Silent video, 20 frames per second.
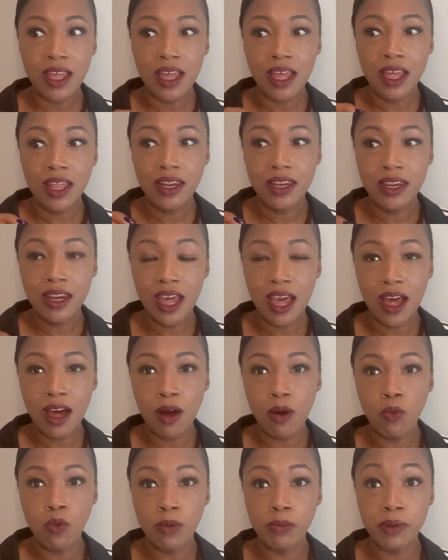and
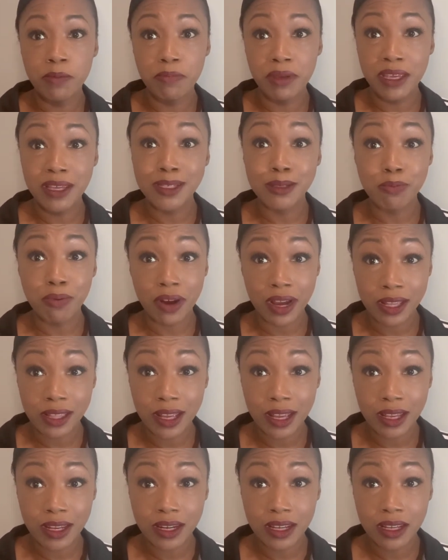now woman B is
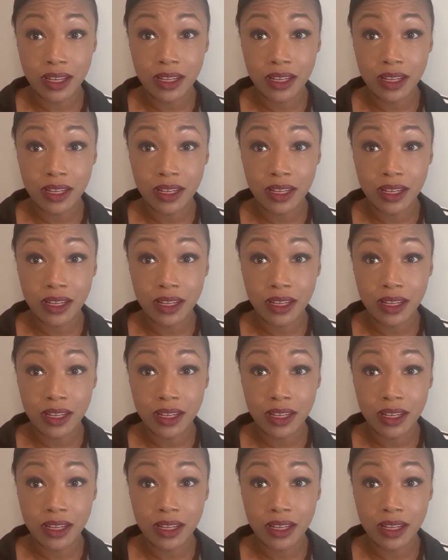pregnant?